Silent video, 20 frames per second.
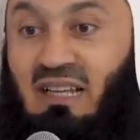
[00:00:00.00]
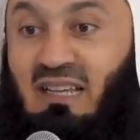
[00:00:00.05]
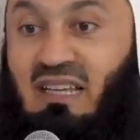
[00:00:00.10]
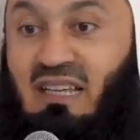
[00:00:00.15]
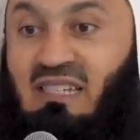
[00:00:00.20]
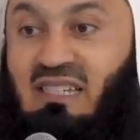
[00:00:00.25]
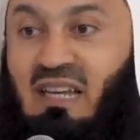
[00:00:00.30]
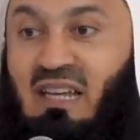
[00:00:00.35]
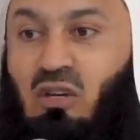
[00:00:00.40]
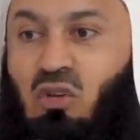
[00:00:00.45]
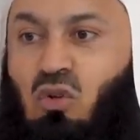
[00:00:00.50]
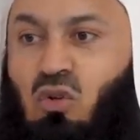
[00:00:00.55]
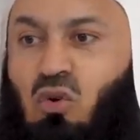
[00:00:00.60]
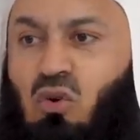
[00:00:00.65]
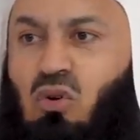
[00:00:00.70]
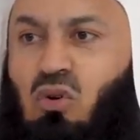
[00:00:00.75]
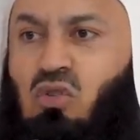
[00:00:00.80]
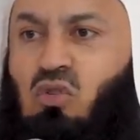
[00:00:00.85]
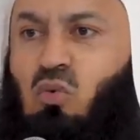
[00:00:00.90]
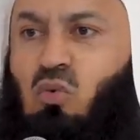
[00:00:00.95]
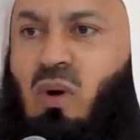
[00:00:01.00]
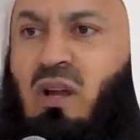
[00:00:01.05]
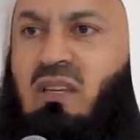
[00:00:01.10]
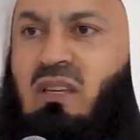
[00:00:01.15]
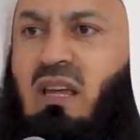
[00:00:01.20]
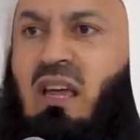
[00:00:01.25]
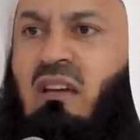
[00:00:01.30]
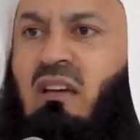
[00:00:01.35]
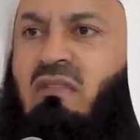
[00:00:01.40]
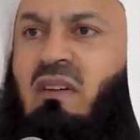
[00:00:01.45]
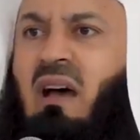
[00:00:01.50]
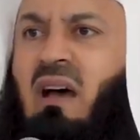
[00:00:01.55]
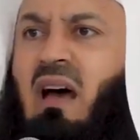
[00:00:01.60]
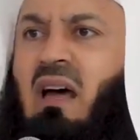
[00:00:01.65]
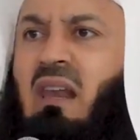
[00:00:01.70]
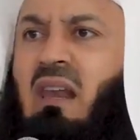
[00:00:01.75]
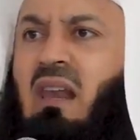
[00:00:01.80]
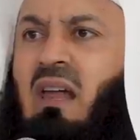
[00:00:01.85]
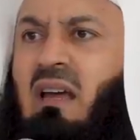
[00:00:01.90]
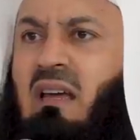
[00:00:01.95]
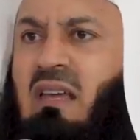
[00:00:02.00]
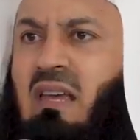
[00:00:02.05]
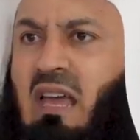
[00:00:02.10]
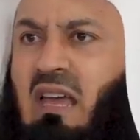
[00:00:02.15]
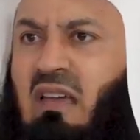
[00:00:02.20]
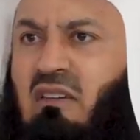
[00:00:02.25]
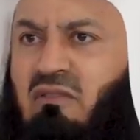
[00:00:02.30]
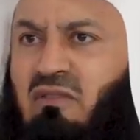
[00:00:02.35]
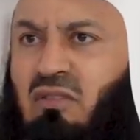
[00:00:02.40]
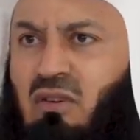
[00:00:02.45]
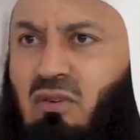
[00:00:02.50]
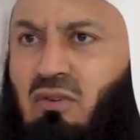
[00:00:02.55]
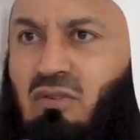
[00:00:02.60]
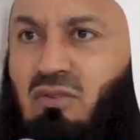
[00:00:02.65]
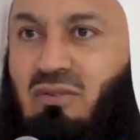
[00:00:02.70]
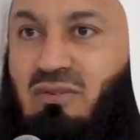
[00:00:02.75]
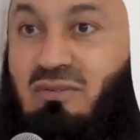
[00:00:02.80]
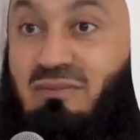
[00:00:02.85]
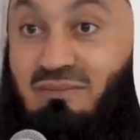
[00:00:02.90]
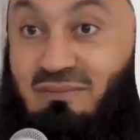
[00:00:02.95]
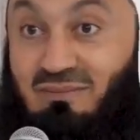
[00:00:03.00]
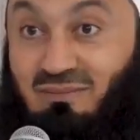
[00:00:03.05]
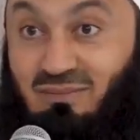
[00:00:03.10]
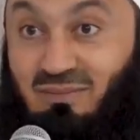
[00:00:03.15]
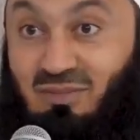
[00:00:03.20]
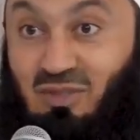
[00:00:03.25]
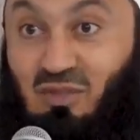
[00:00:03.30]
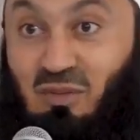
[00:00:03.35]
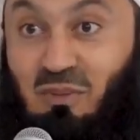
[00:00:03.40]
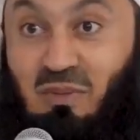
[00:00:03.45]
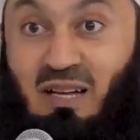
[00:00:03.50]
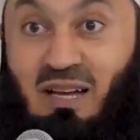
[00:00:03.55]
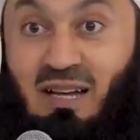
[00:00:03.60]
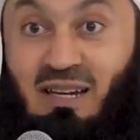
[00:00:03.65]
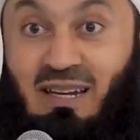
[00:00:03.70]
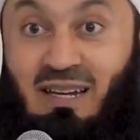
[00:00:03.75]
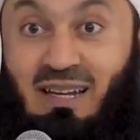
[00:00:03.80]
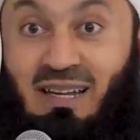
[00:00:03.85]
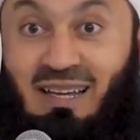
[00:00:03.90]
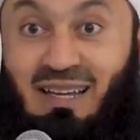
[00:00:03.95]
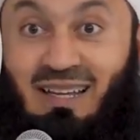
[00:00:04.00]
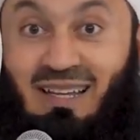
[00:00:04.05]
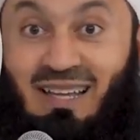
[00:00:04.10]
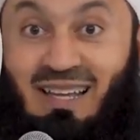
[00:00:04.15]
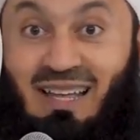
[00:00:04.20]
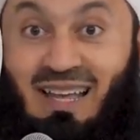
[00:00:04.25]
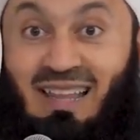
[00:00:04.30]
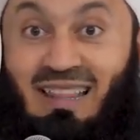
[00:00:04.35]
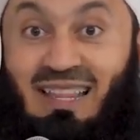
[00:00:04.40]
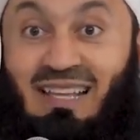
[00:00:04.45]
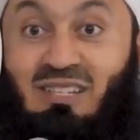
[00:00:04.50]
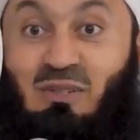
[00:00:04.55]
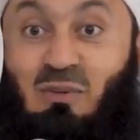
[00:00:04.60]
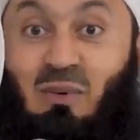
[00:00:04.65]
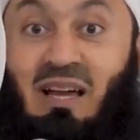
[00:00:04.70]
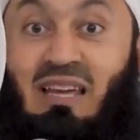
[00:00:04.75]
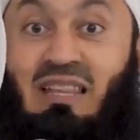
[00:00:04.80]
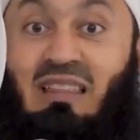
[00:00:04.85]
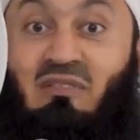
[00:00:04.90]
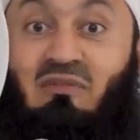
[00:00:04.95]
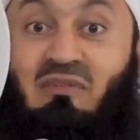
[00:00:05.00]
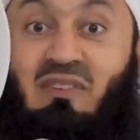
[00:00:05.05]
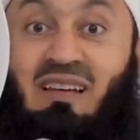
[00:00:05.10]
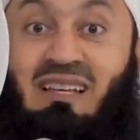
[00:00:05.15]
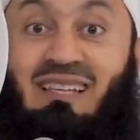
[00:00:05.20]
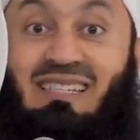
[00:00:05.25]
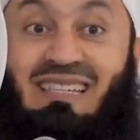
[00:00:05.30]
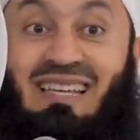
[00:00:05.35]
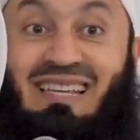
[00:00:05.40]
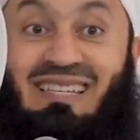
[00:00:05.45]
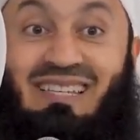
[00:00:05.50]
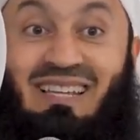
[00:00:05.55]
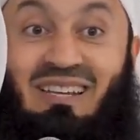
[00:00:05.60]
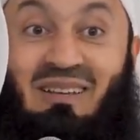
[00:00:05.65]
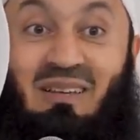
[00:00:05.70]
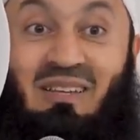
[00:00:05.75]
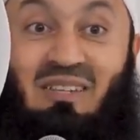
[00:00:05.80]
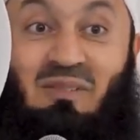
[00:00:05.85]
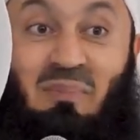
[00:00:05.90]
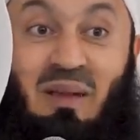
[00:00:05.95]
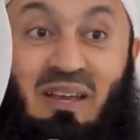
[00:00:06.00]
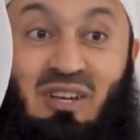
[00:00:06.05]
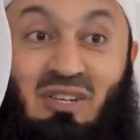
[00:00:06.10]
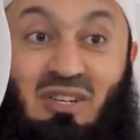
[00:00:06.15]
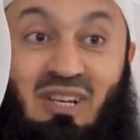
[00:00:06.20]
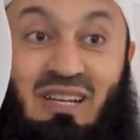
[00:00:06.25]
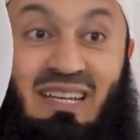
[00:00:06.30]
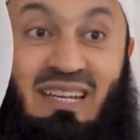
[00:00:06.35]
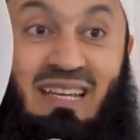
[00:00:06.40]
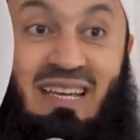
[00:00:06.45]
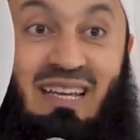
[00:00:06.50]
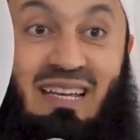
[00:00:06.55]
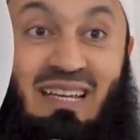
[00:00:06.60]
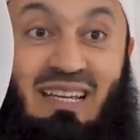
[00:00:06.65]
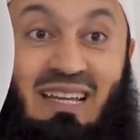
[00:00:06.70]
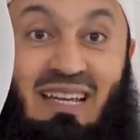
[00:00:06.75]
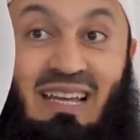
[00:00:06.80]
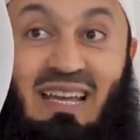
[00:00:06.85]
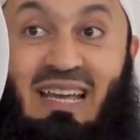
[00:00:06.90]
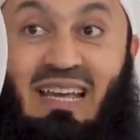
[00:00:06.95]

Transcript: They said, use whatever Allah gave you Subhanallah. That's why the verse is mentioned here.